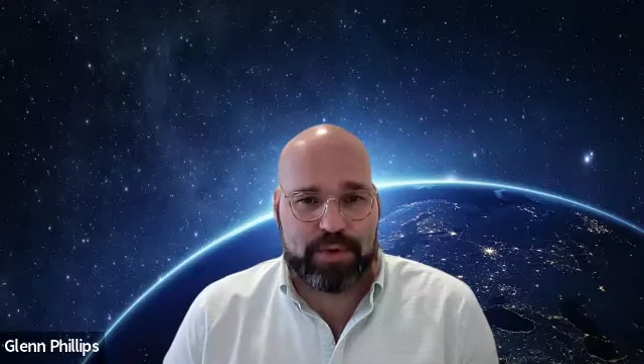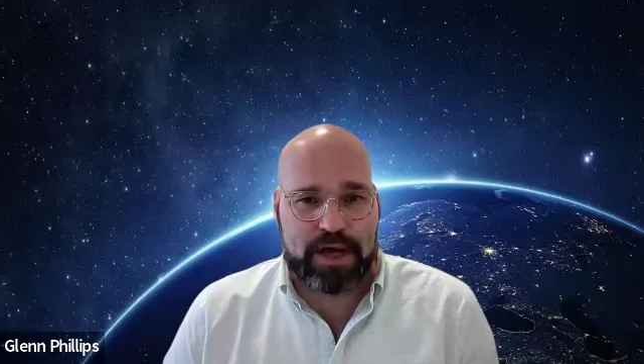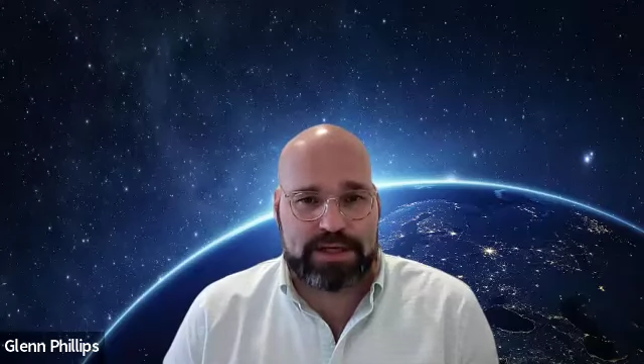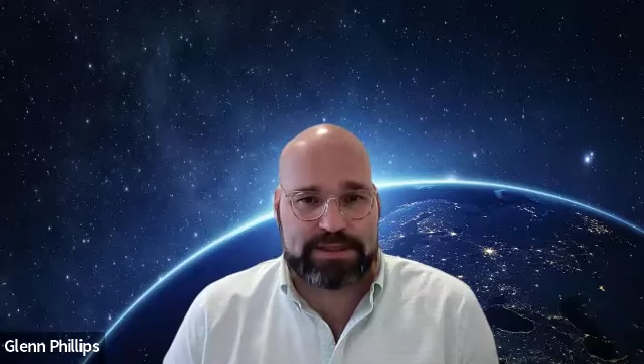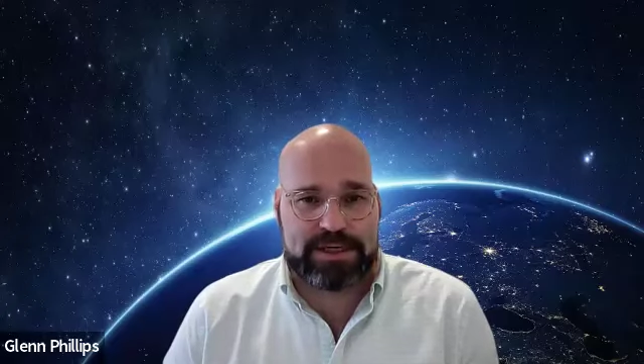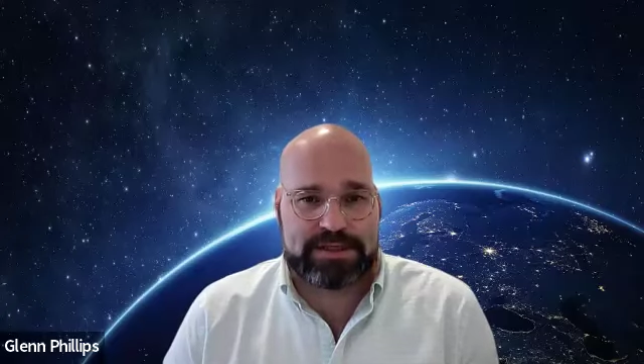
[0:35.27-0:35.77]

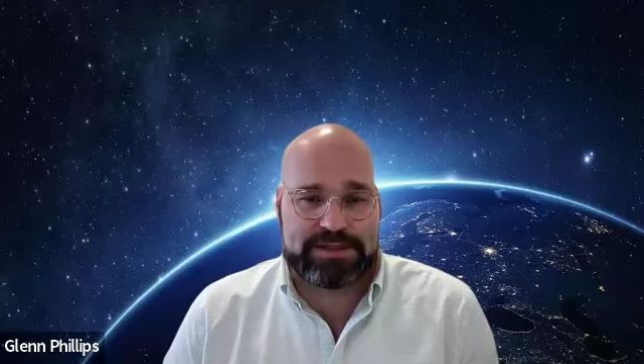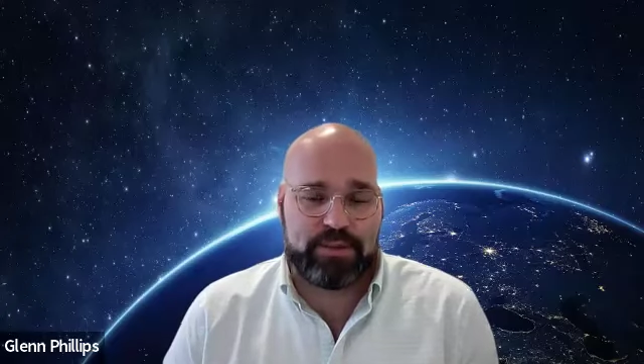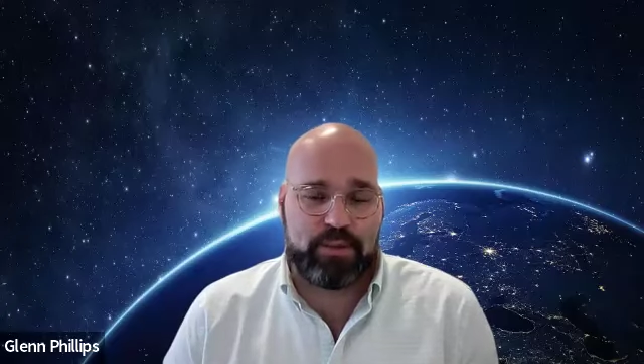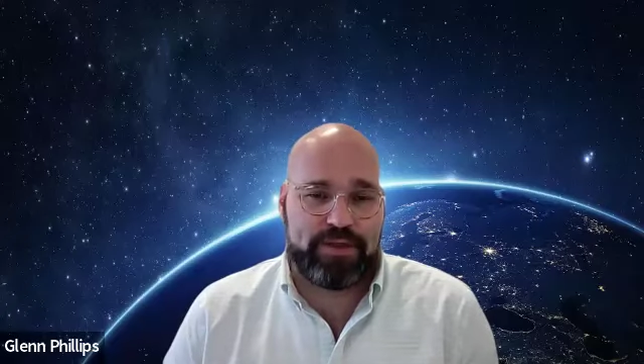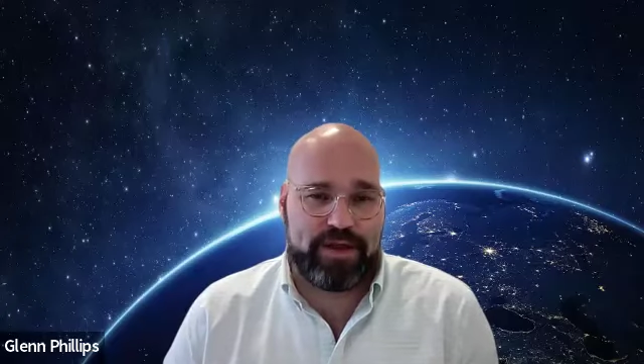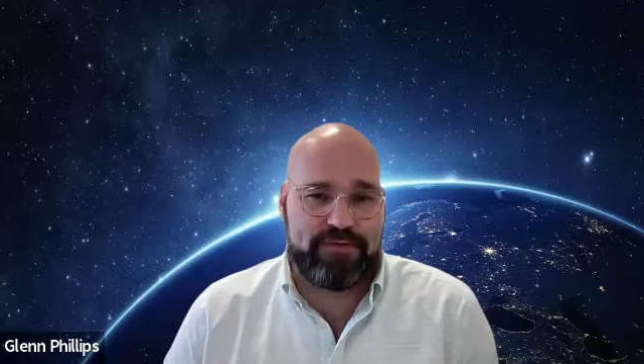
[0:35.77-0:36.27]
process
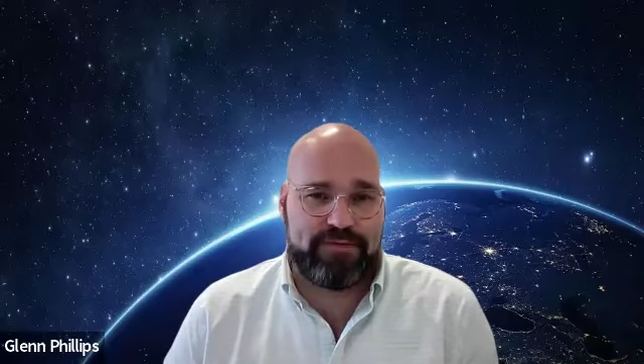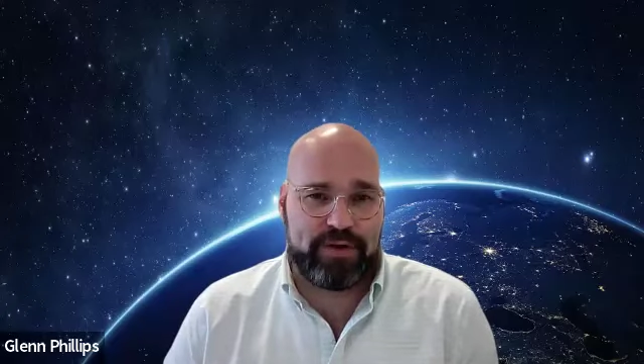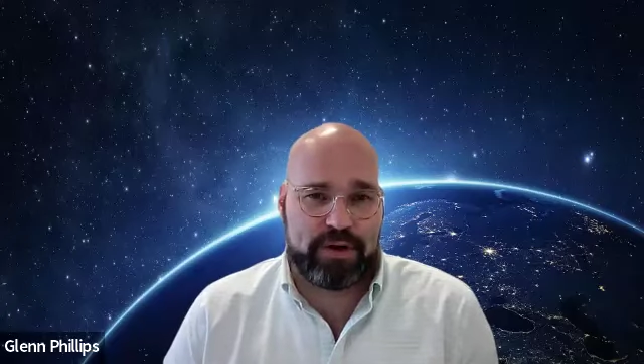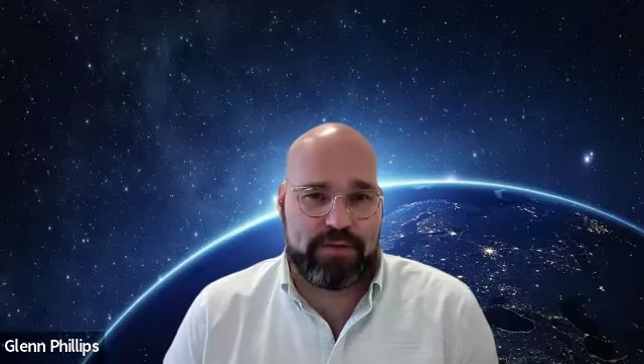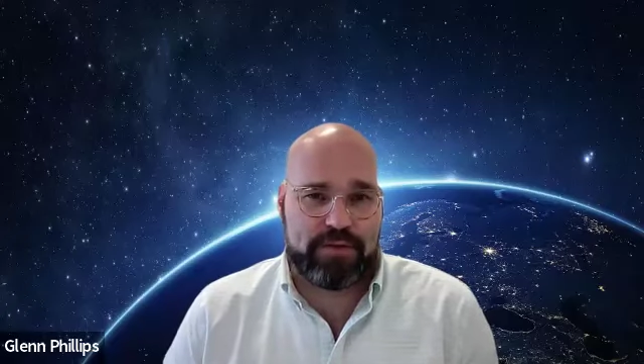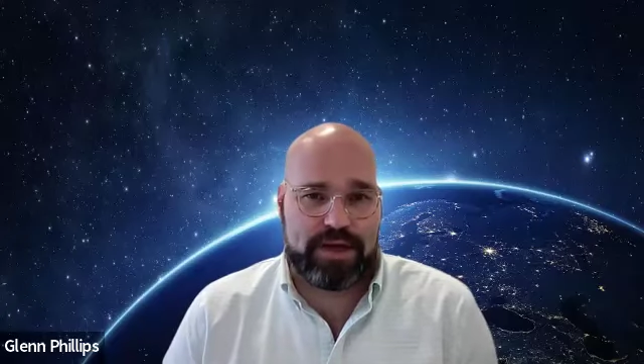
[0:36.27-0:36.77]
and what they
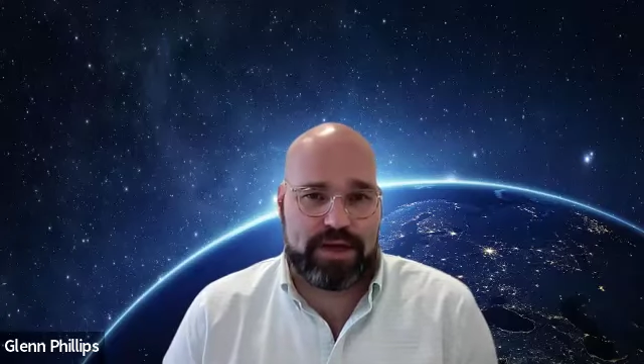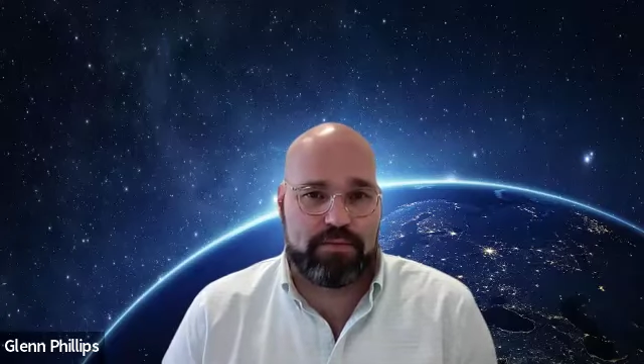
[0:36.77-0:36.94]
feel can be